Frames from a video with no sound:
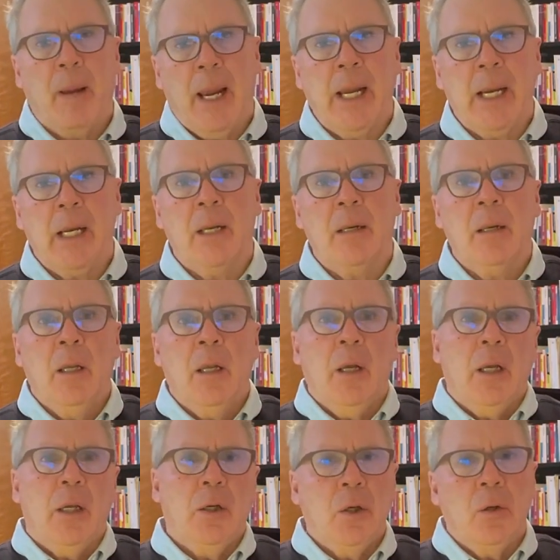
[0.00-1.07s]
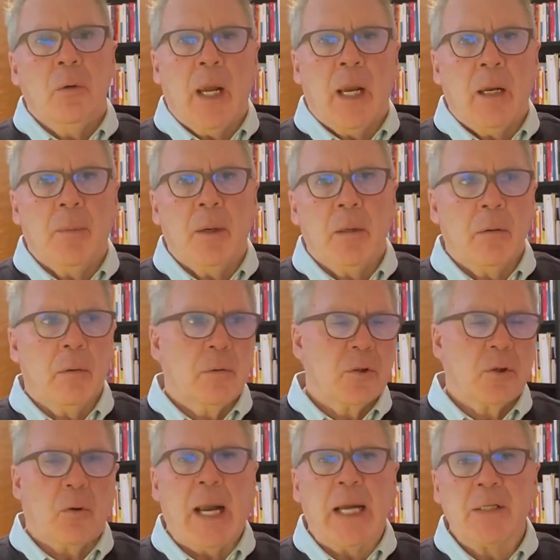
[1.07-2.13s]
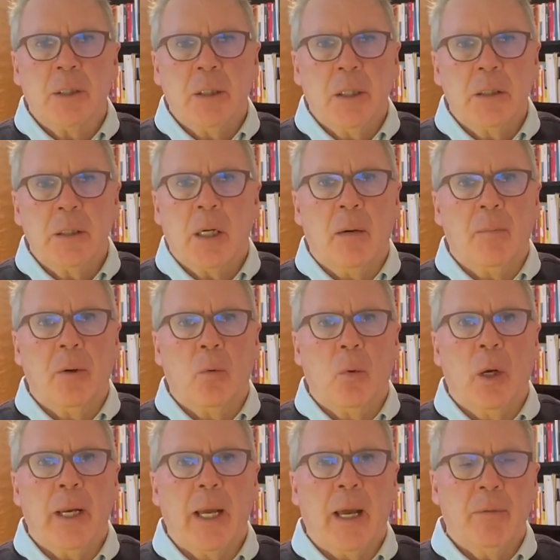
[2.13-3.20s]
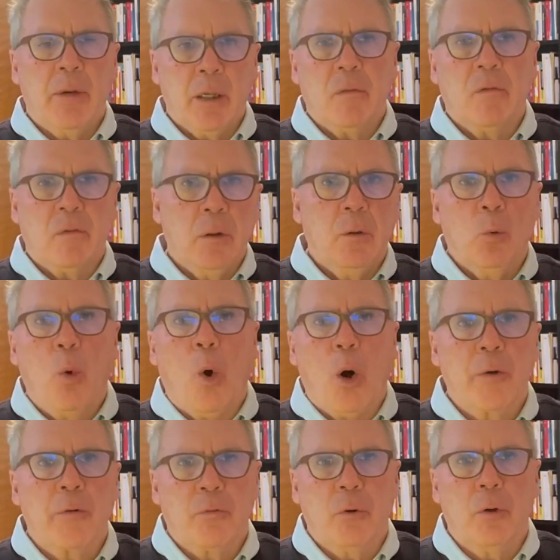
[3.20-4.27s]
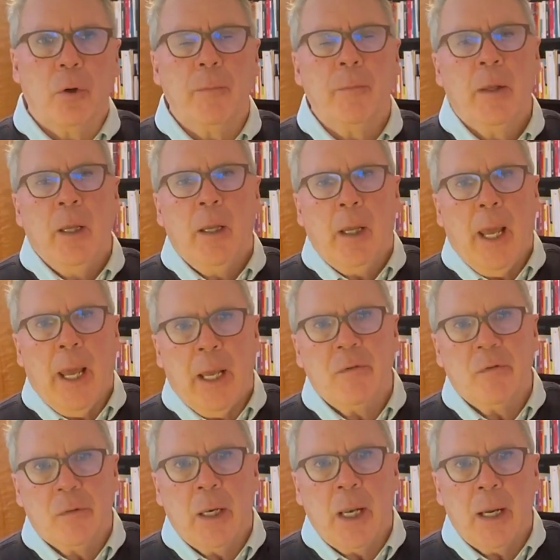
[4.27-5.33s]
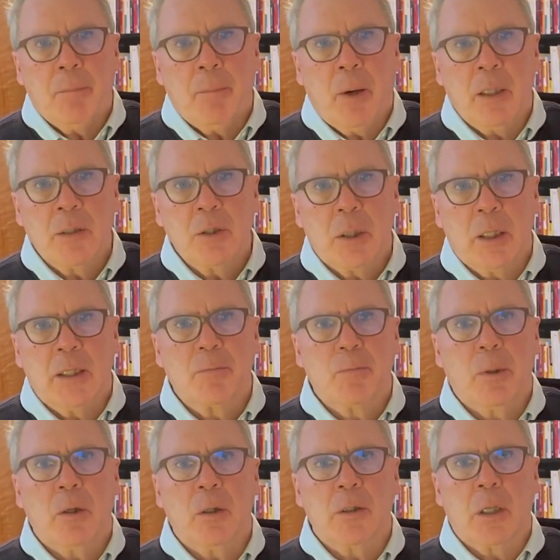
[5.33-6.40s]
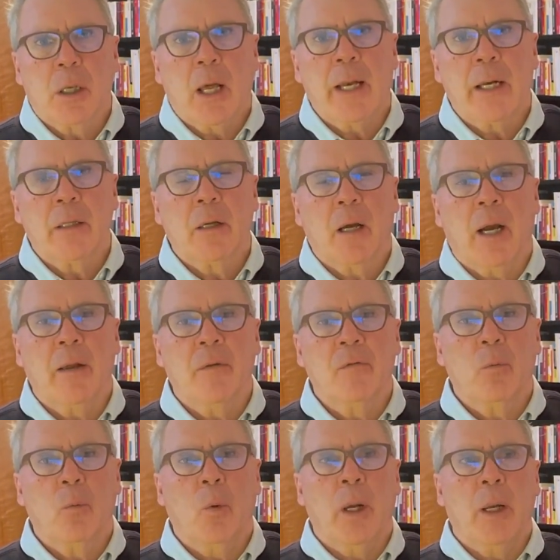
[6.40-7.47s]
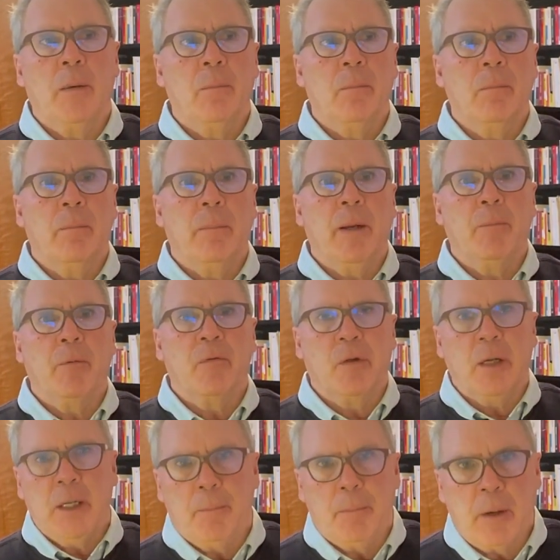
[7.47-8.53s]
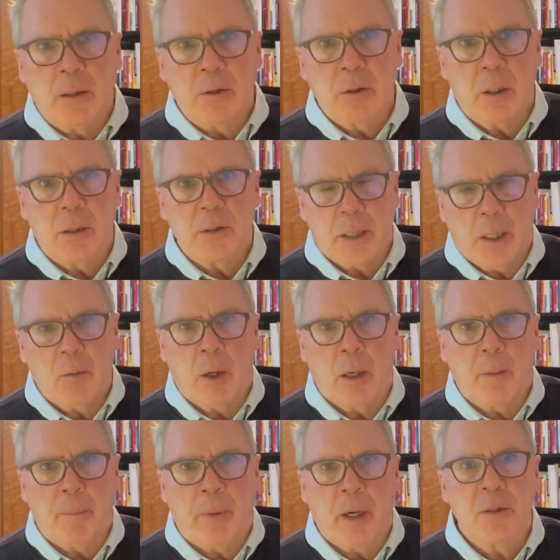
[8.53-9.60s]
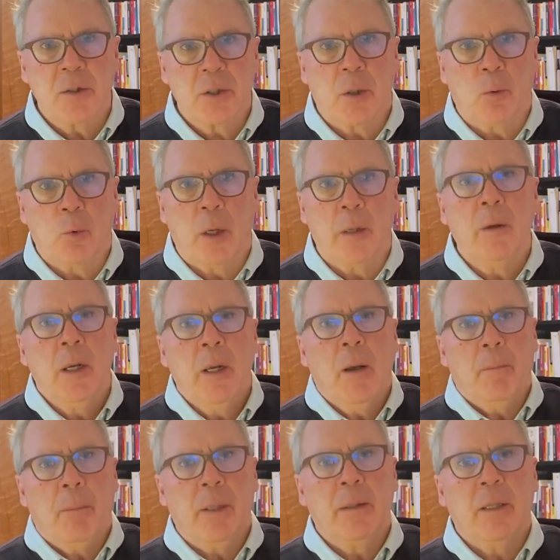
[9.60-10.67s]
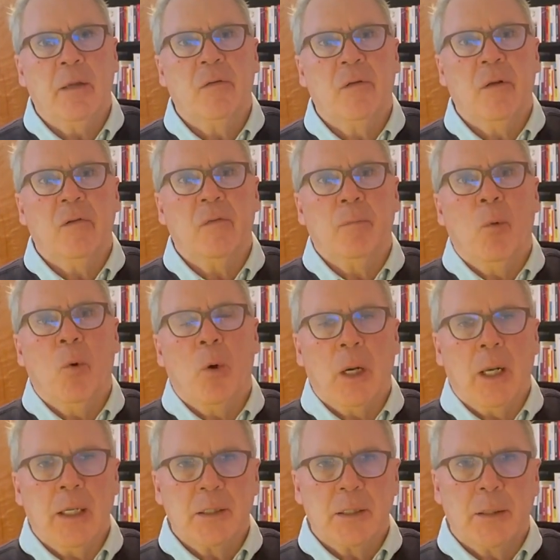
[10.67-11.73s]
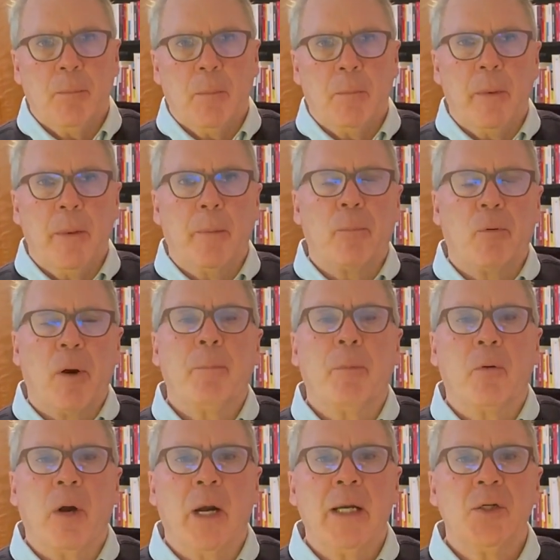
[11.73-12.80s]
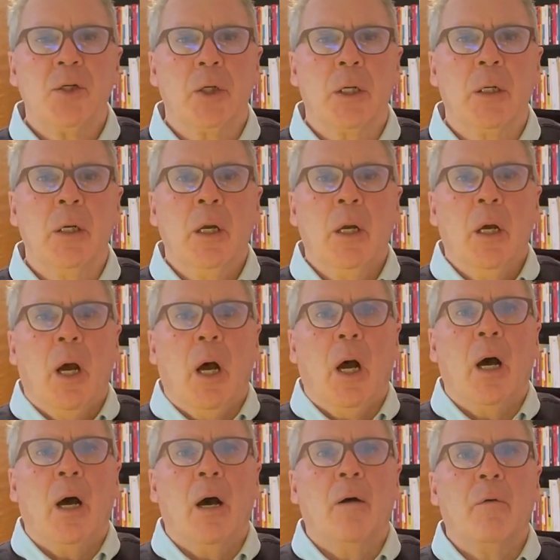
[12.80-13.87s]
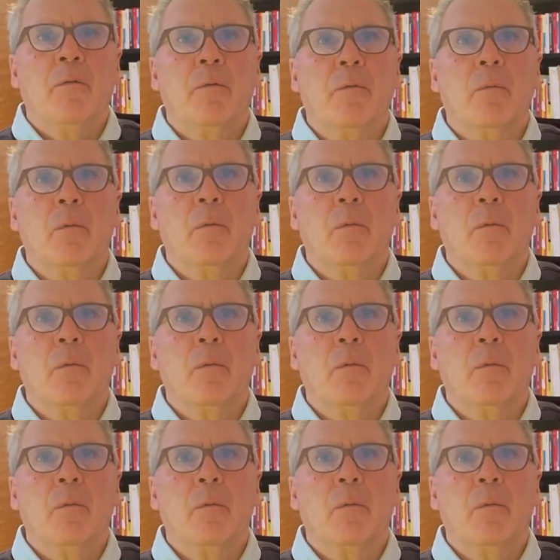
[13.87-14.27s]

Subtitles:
painted, you name it, scratching the tub or what have you. You walk through it. Hence the name punch list, because a lot of times when people see a punch list, they want to punch someone, but this is more or less the preparation of